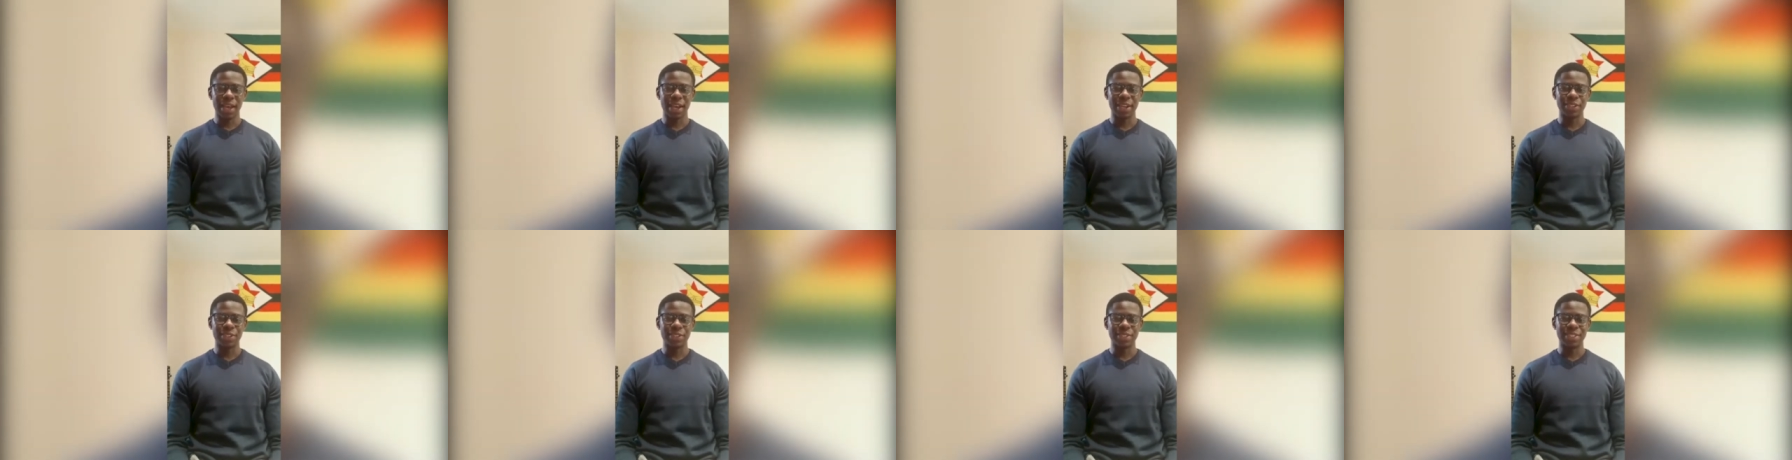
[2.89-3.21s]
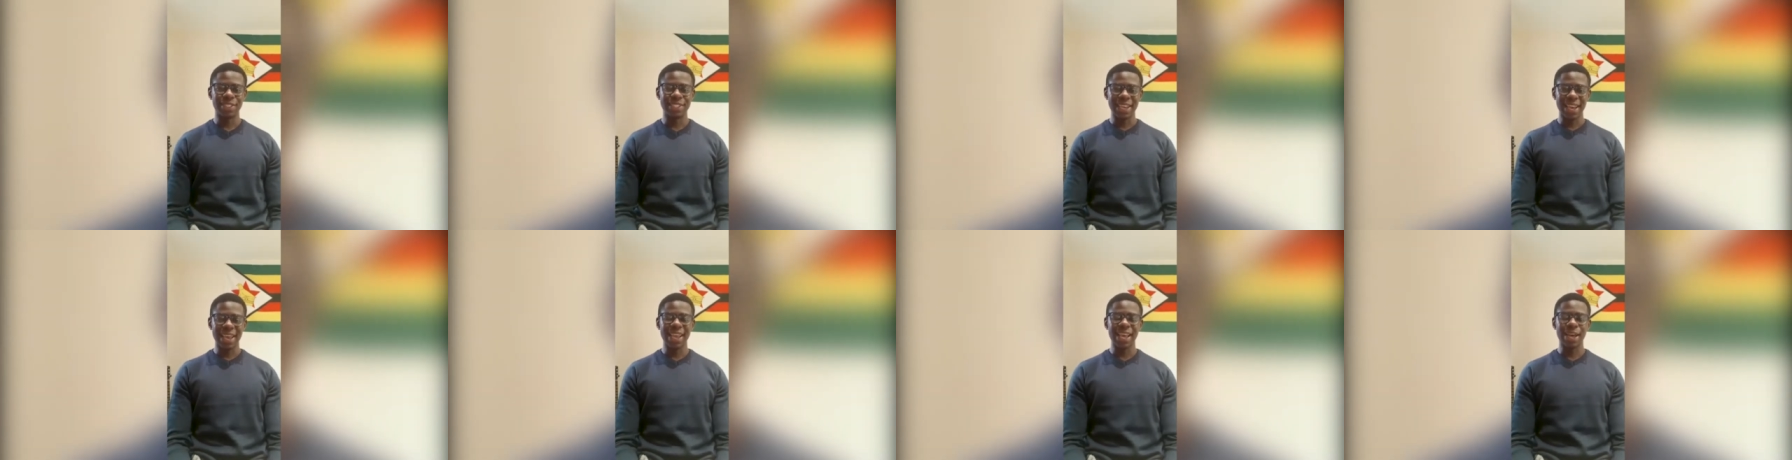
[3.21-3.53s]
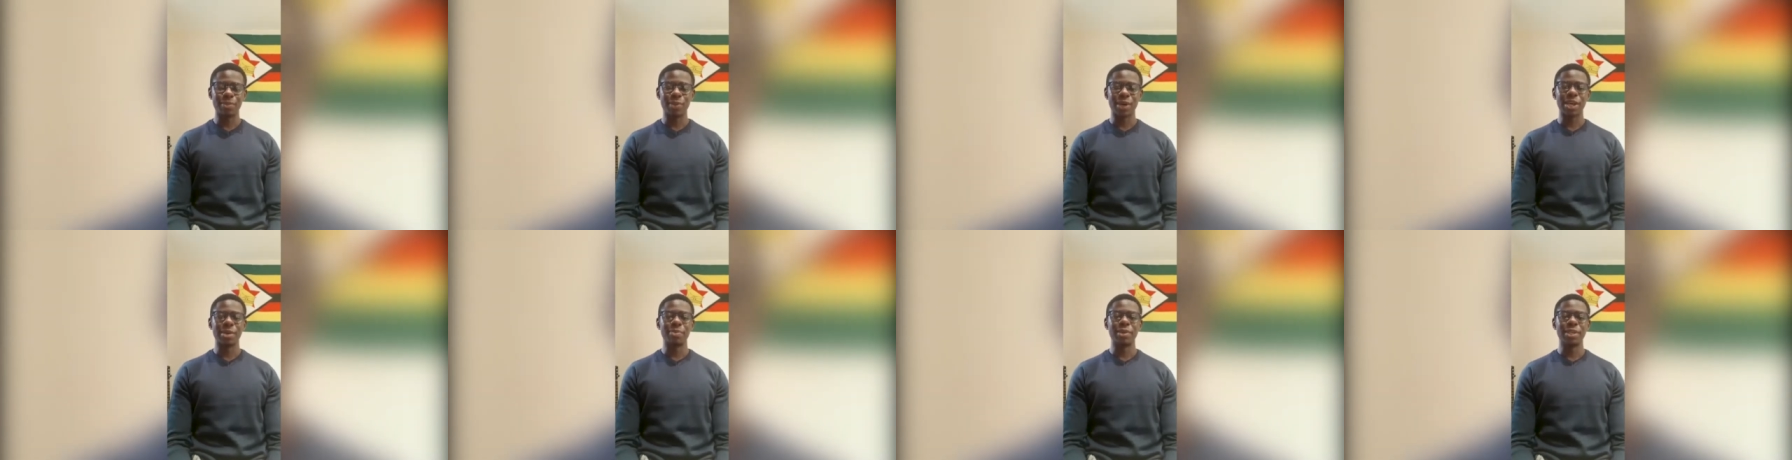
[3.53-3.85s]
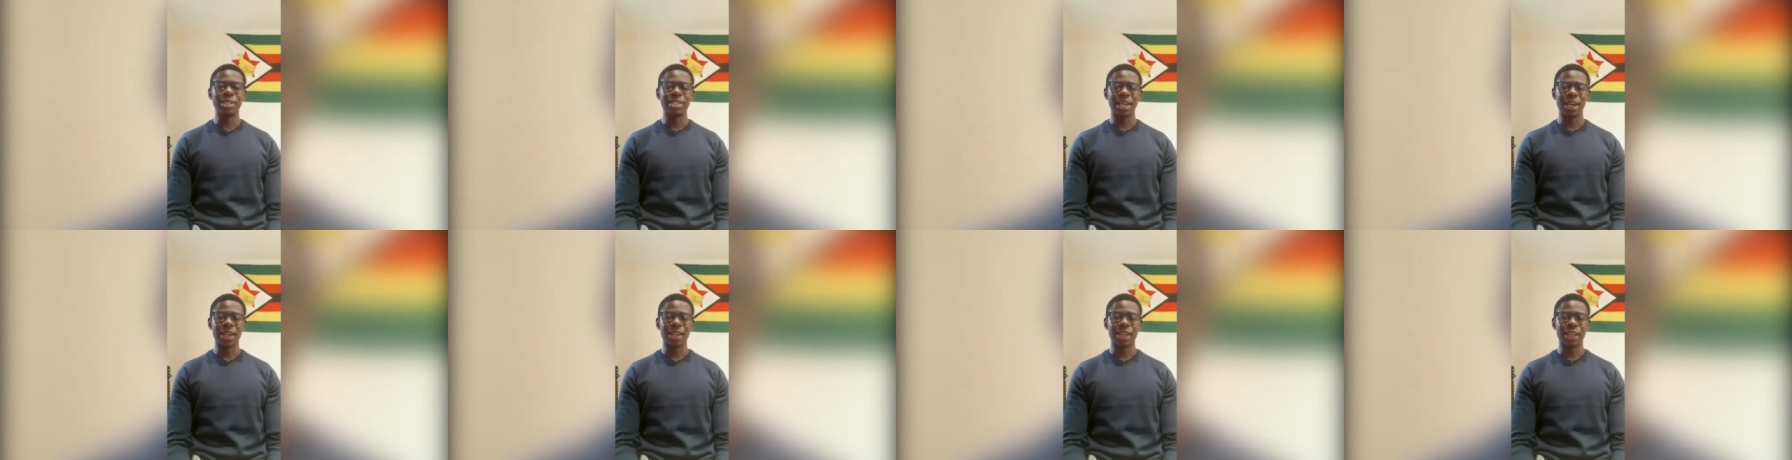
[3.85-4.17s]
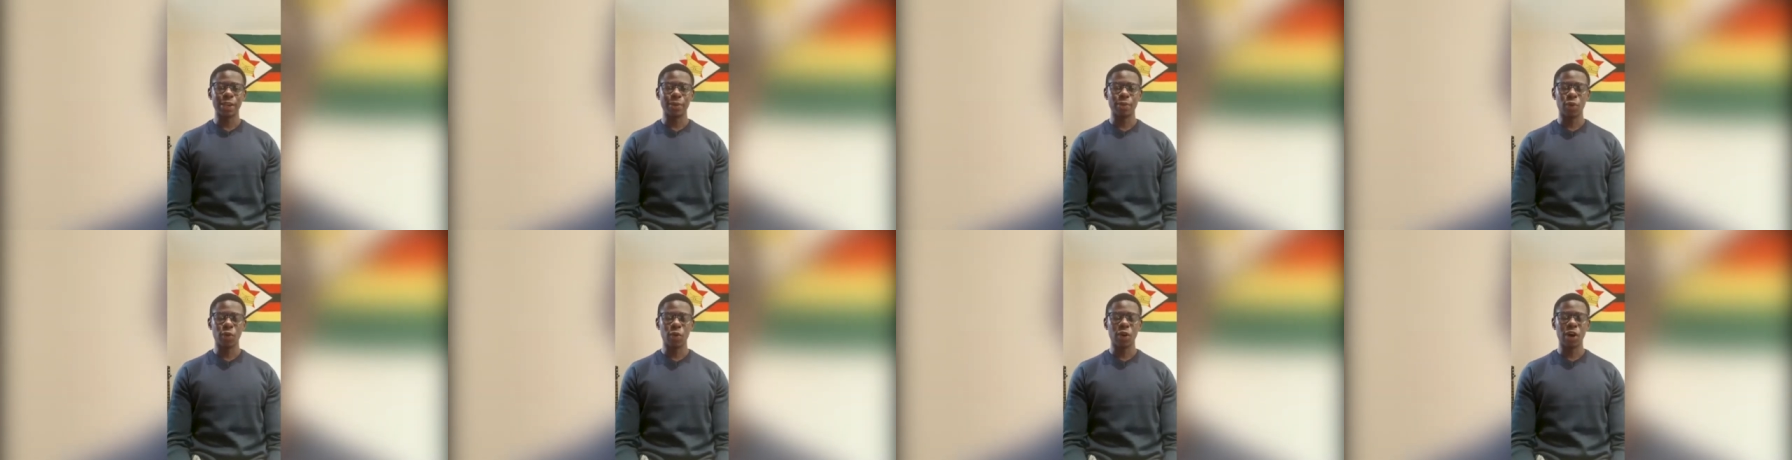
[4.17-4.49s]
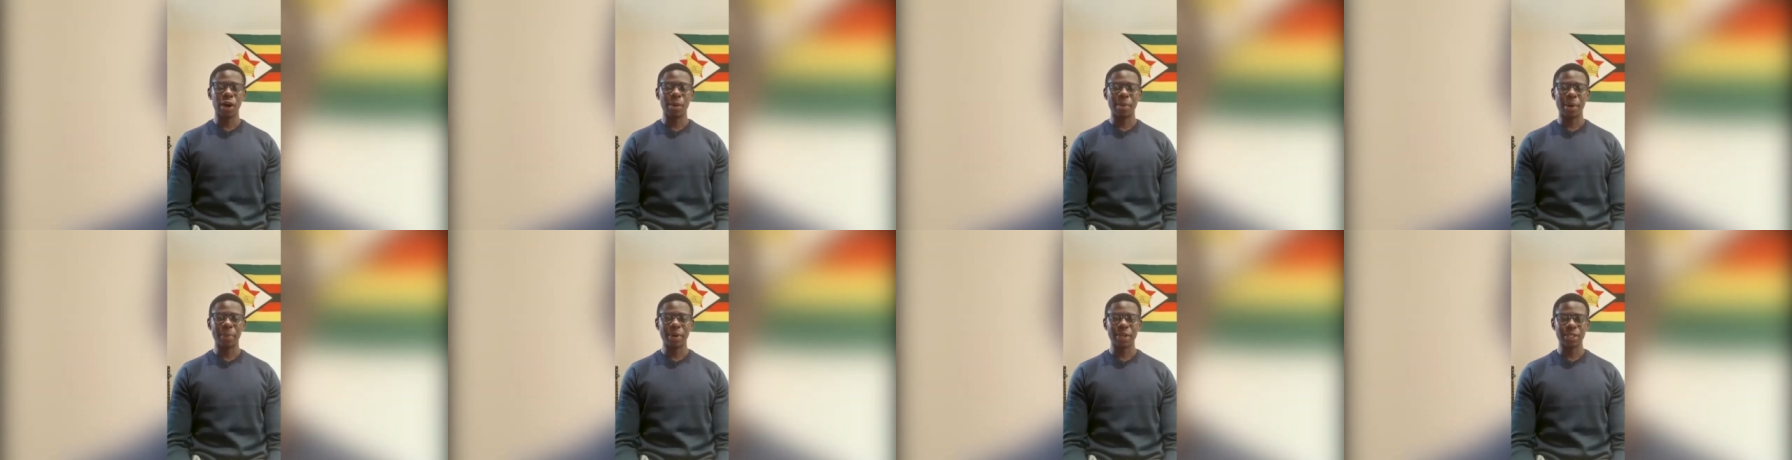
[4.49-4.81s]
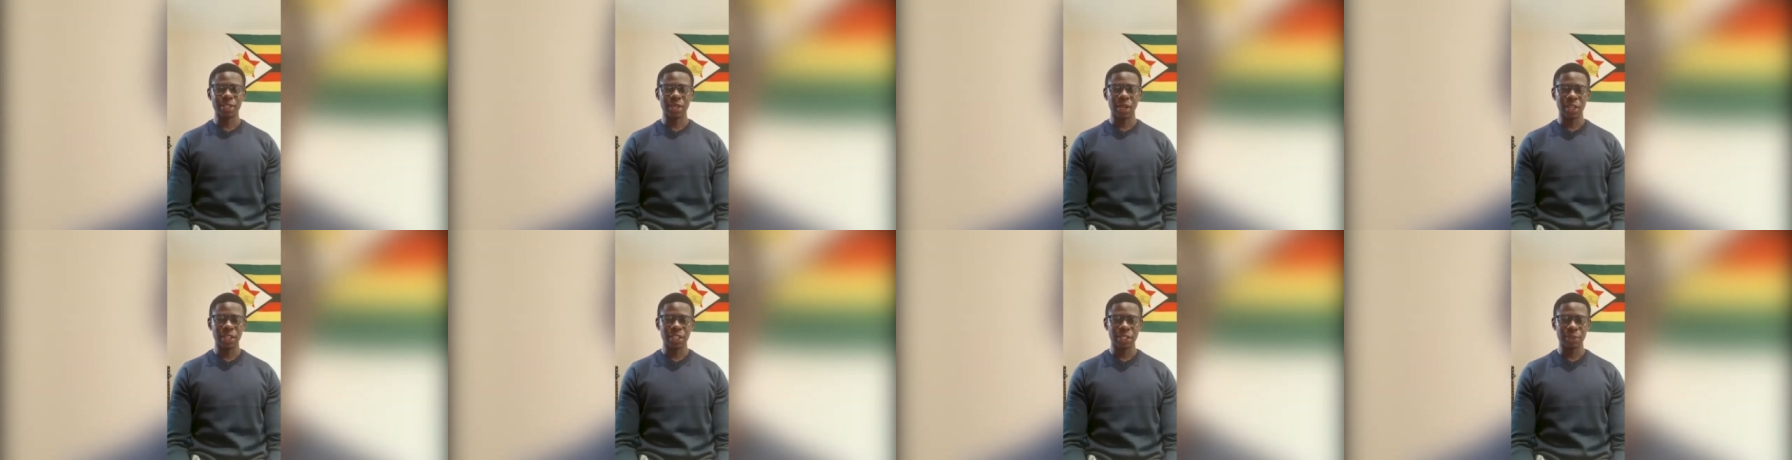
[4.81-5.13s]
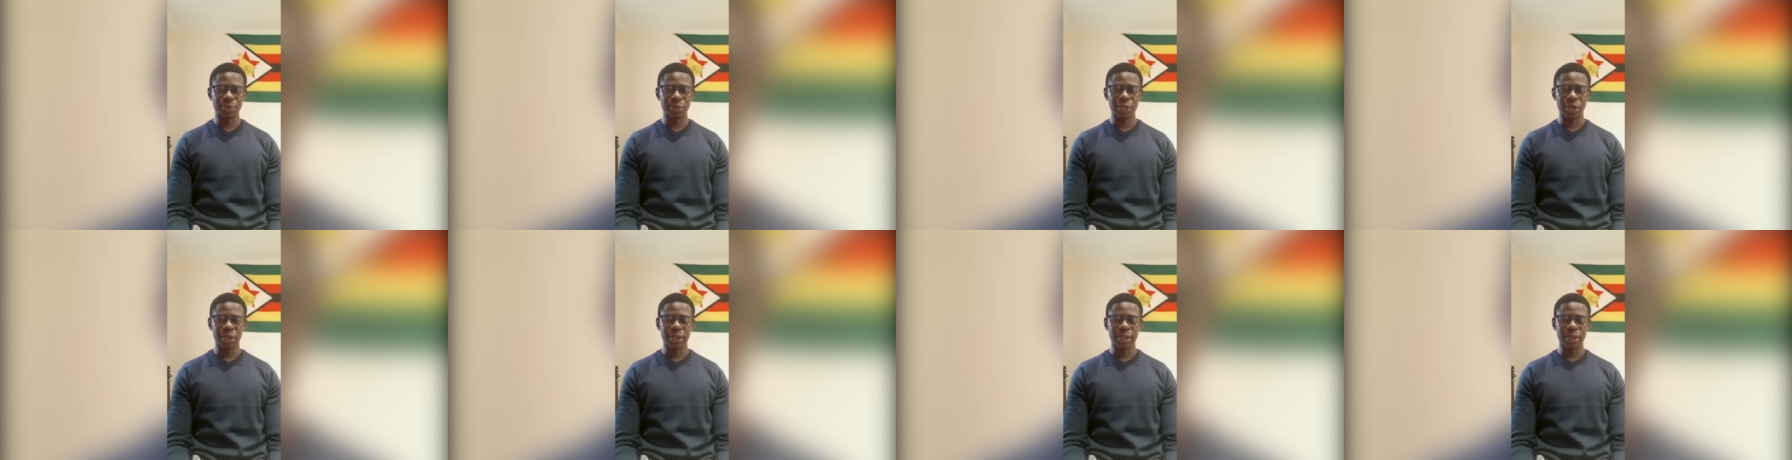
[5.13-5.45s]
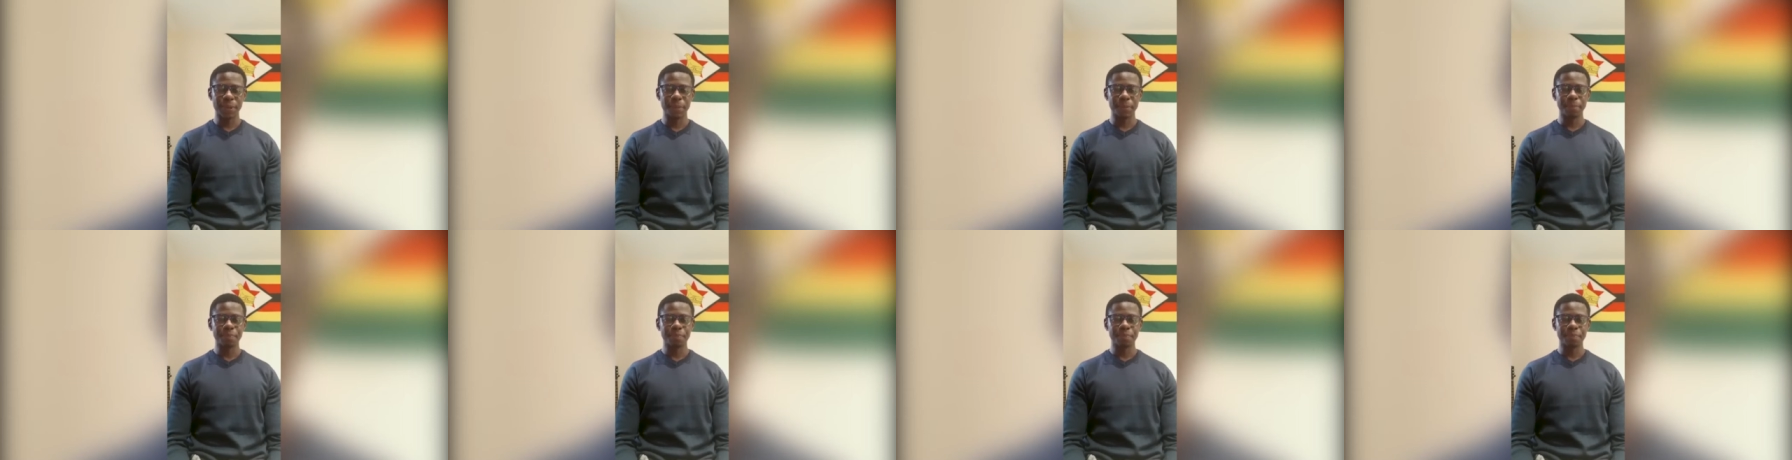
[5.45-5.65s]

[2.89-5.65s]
and today I'm going to be telling you more about my scholarship journey.